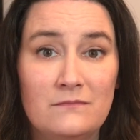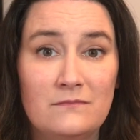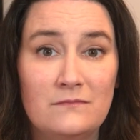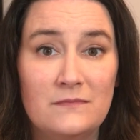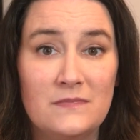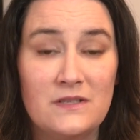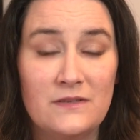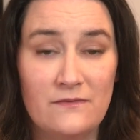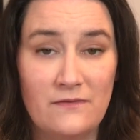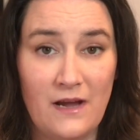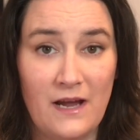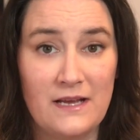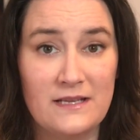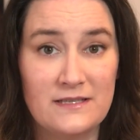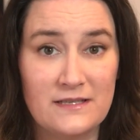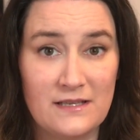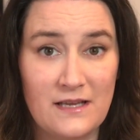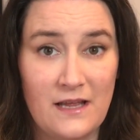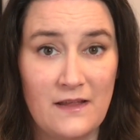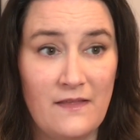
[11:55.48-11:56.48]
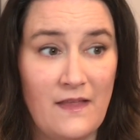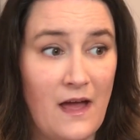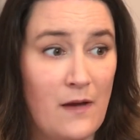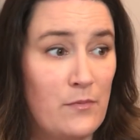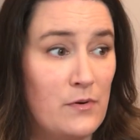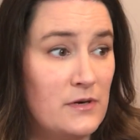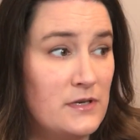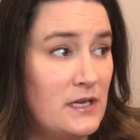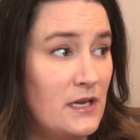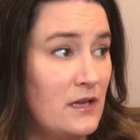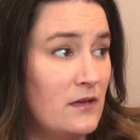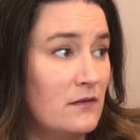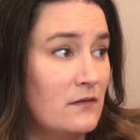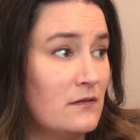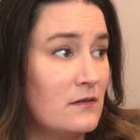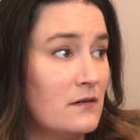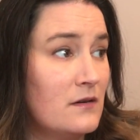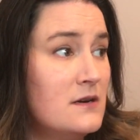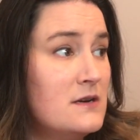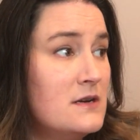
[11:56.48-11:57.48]
device and that
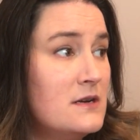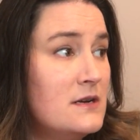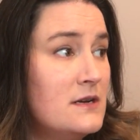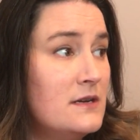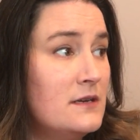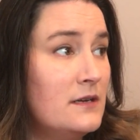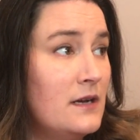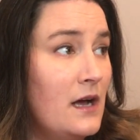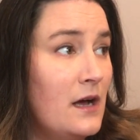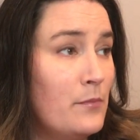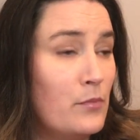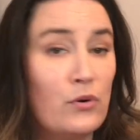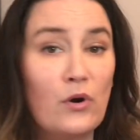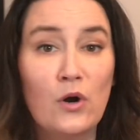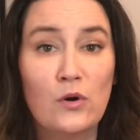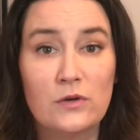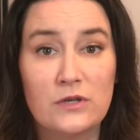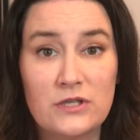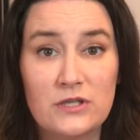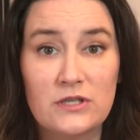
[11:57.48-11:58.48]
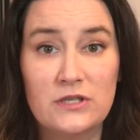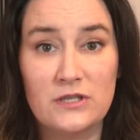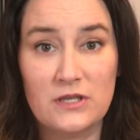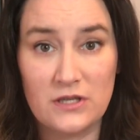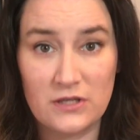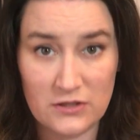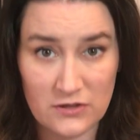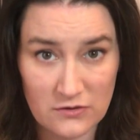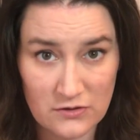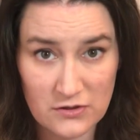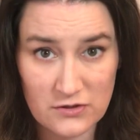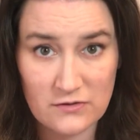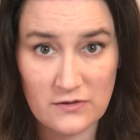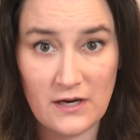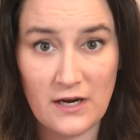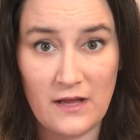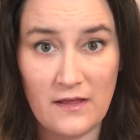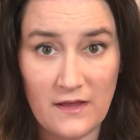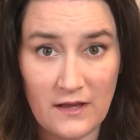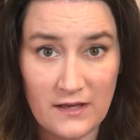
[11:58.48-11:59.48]
particular approach to the surgery,
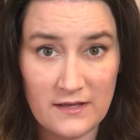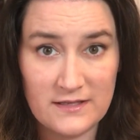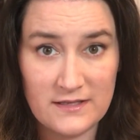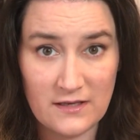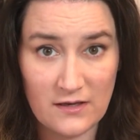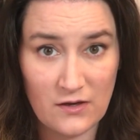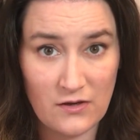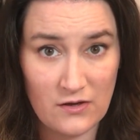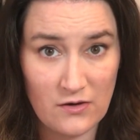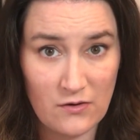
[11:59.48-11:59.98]
I think, is a good